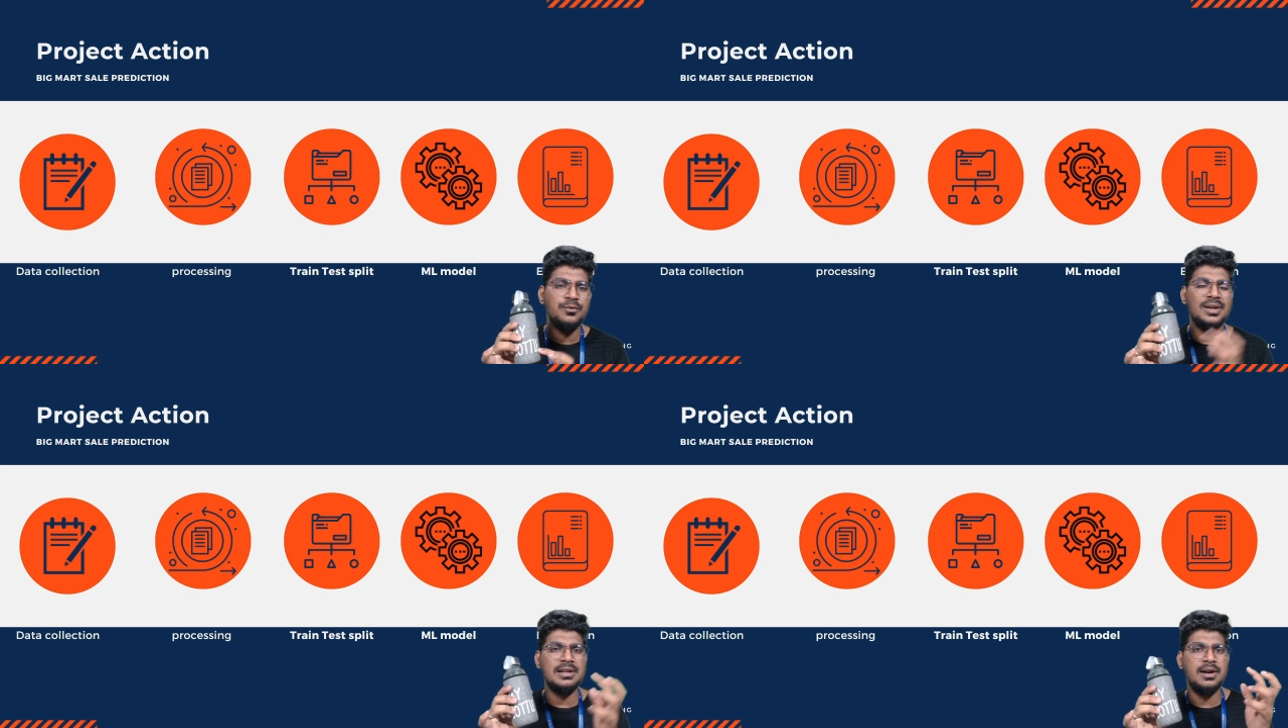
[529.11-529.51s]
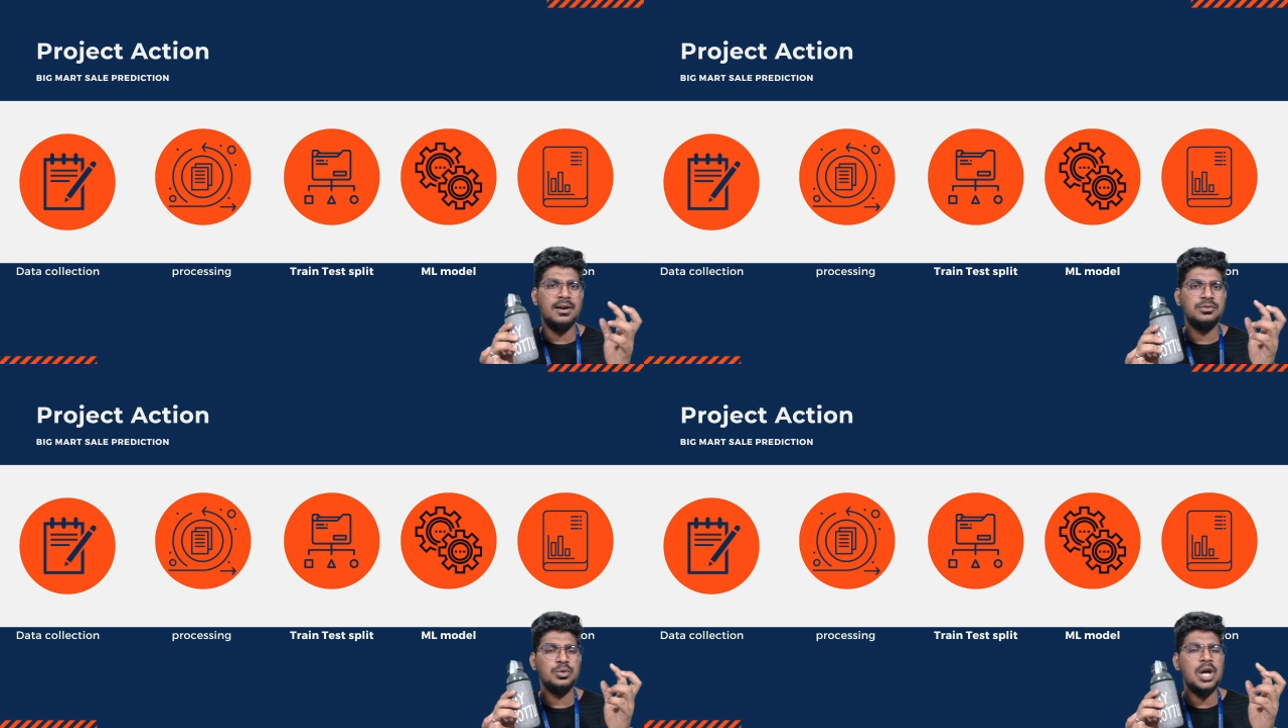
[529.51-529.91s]
for
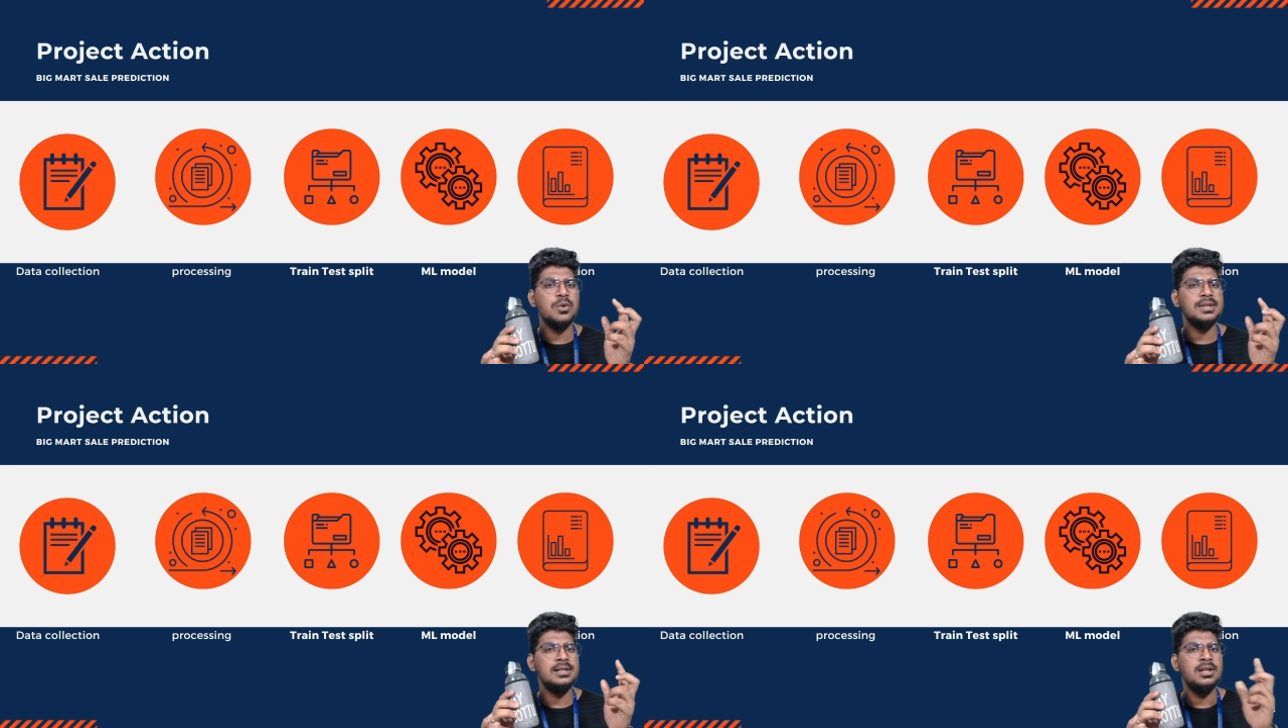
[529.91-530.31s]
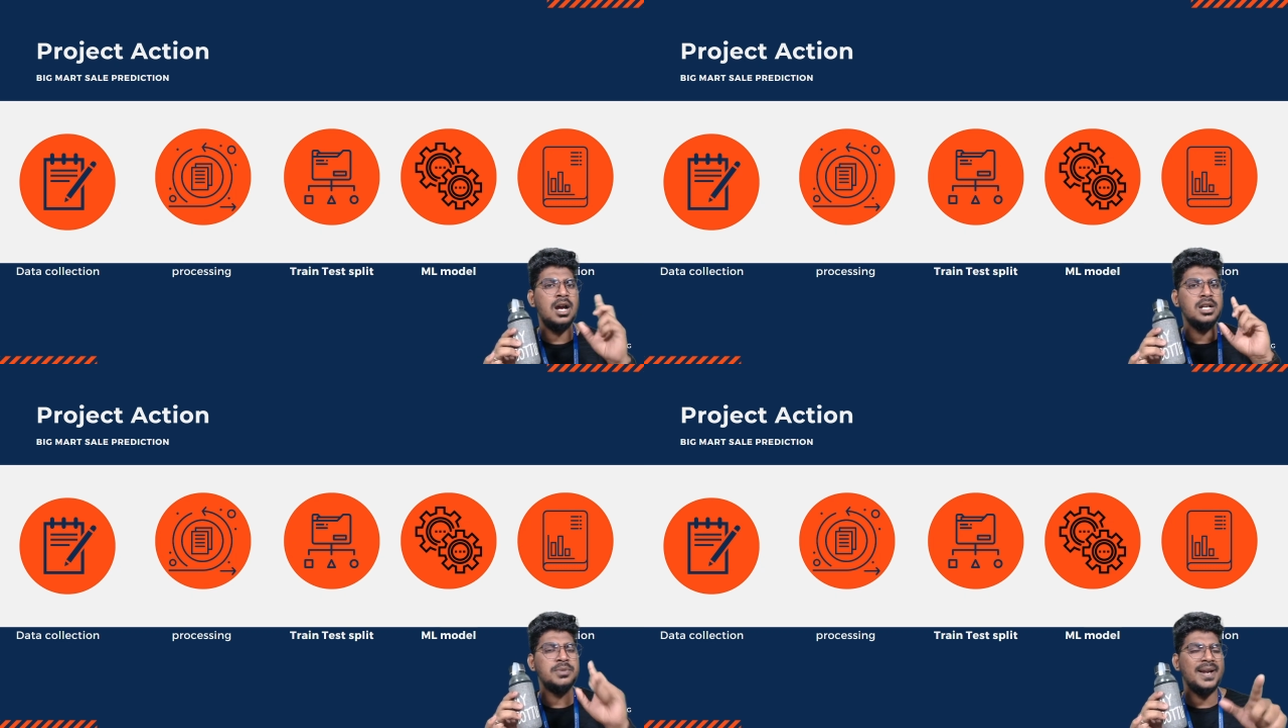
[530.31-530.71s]
the
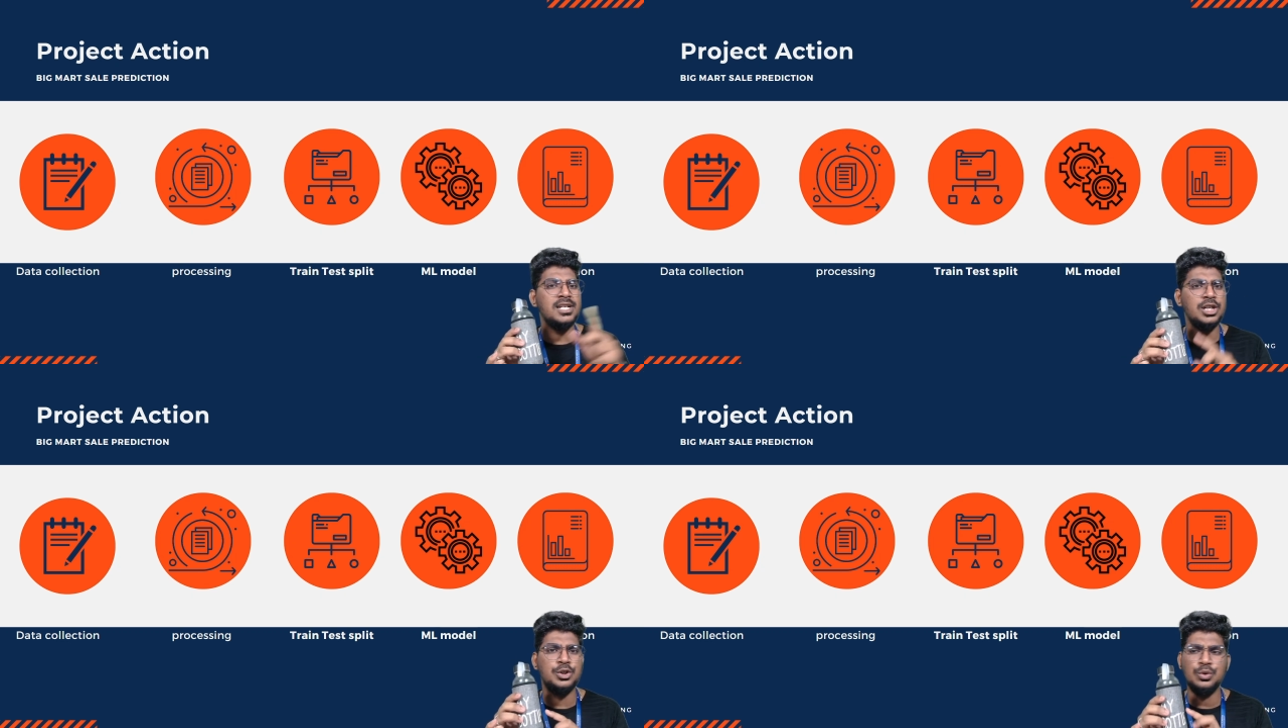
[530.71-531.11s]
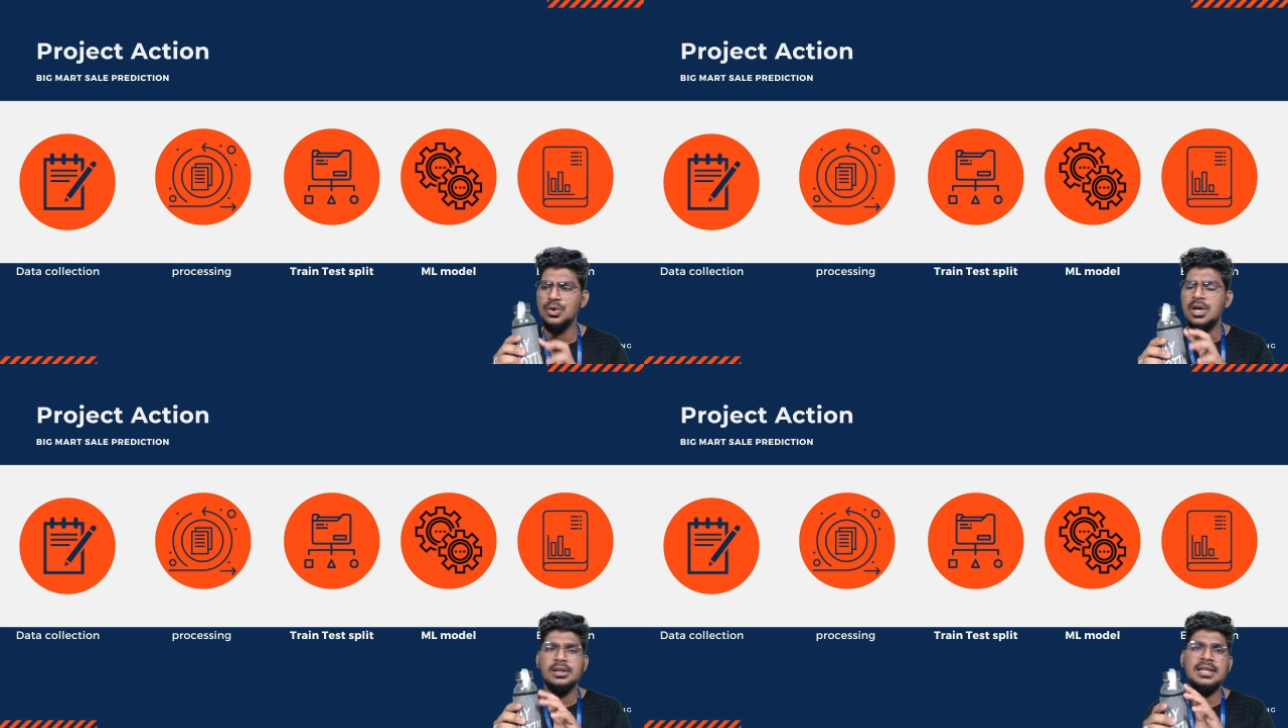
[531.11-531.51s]

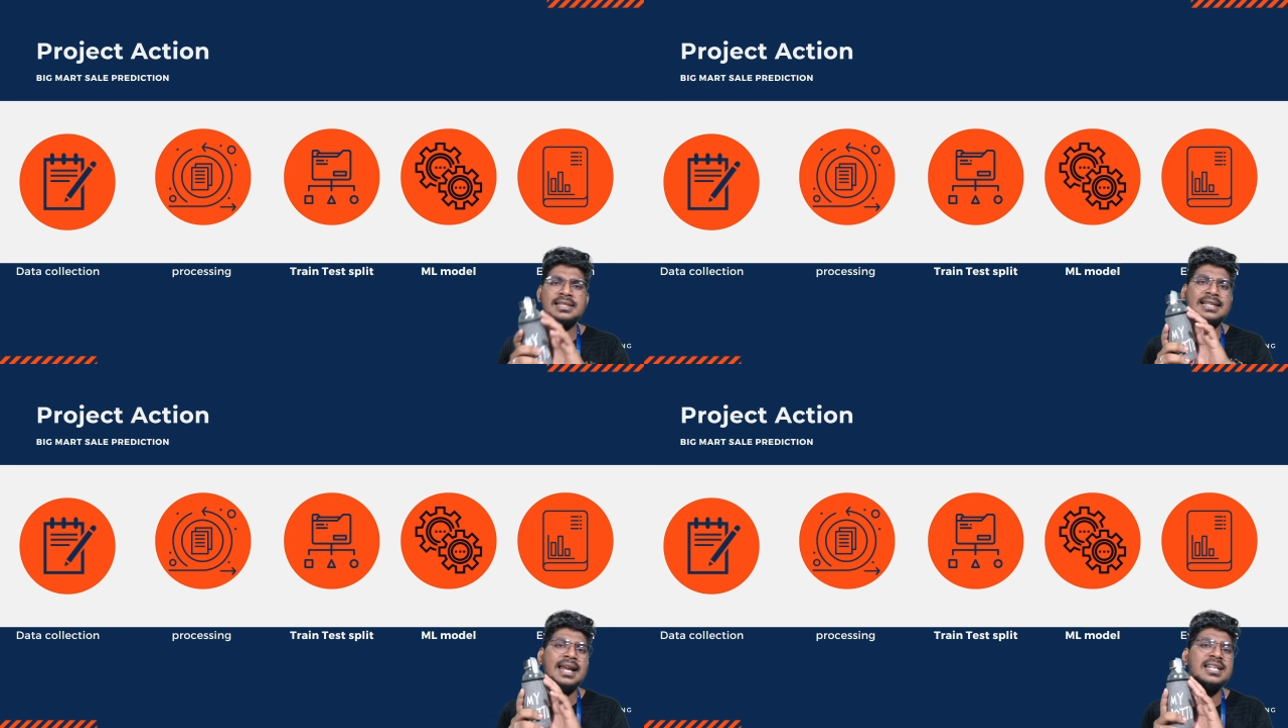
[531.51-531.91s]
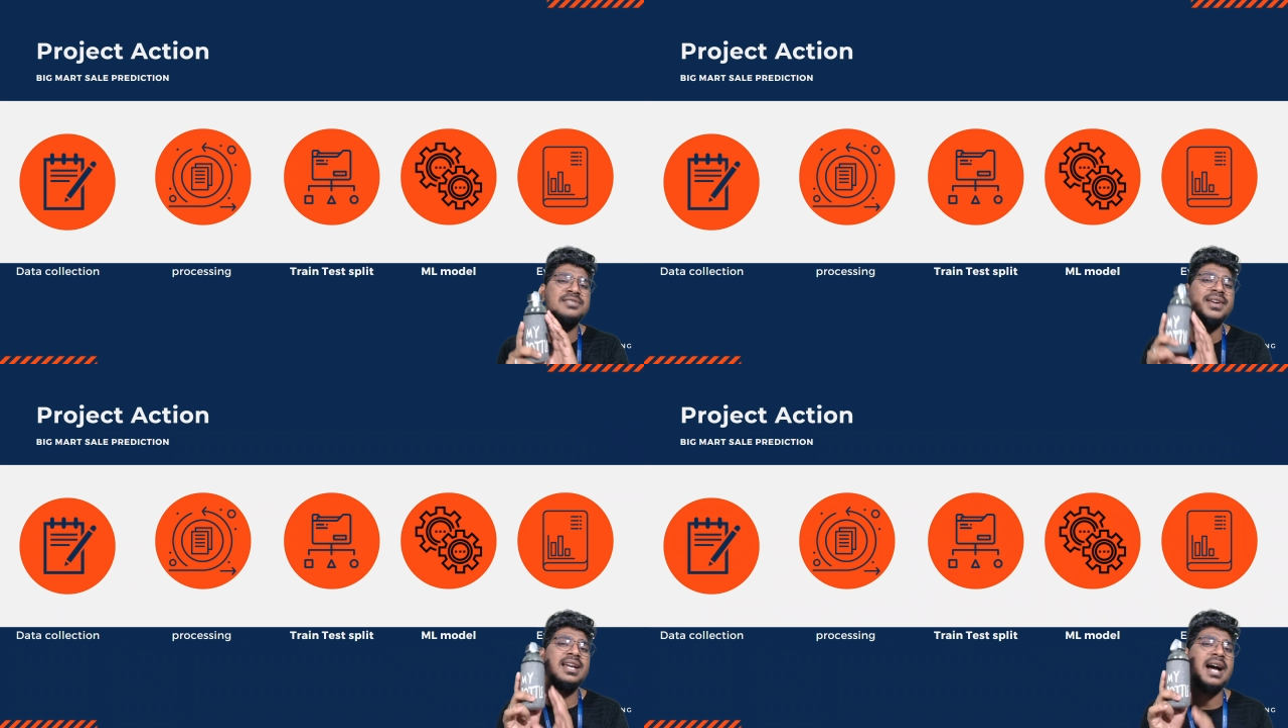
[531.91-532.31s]
2022, this sale
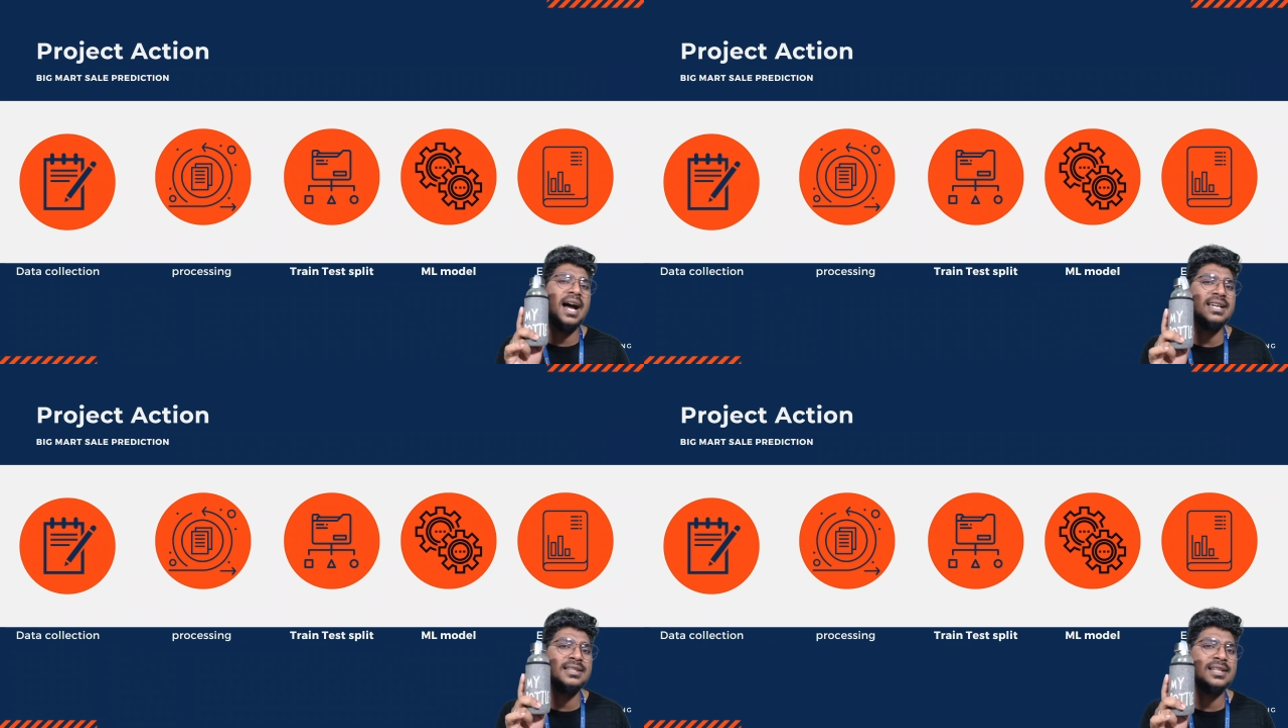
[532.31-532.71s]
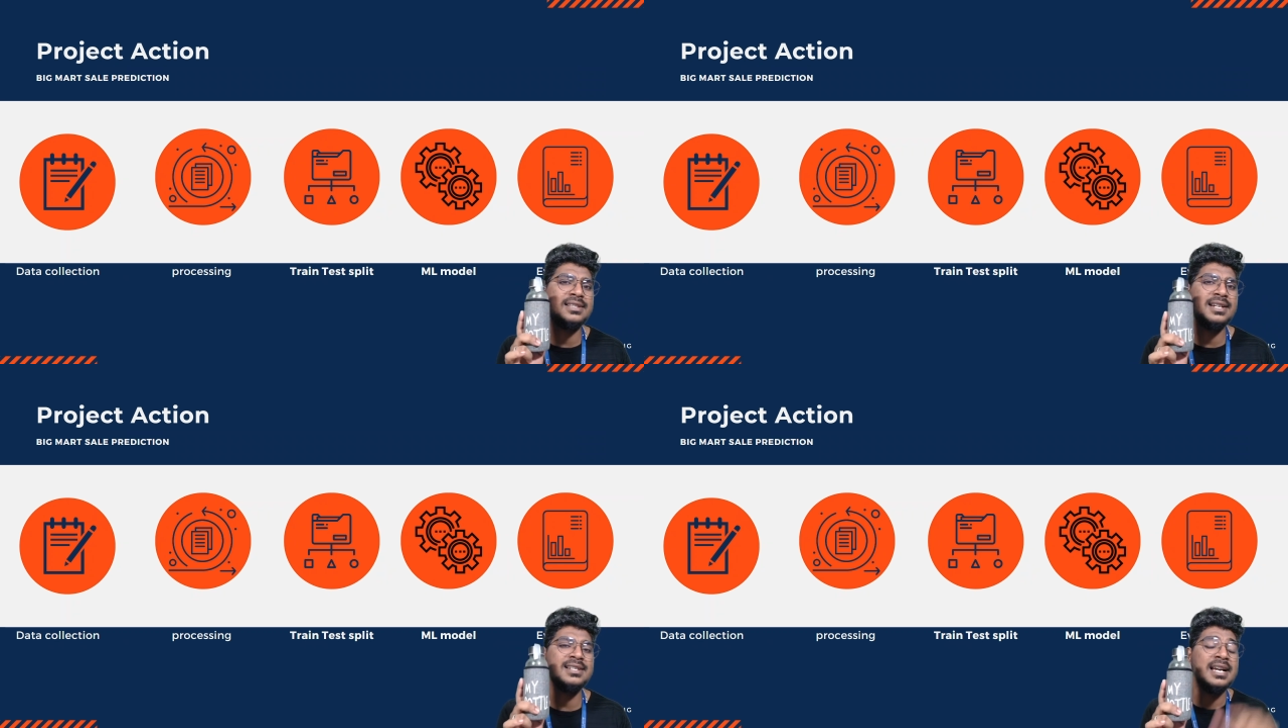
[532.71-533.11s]
is very high in the
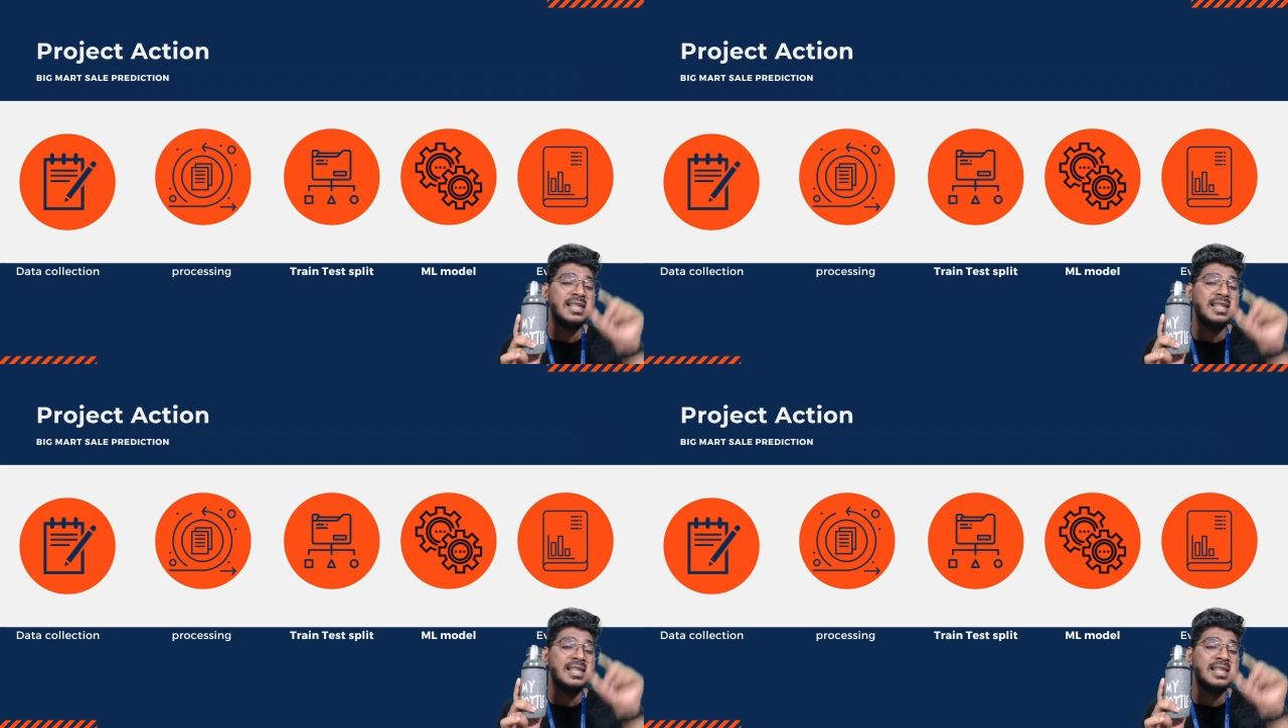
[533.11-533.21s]
sense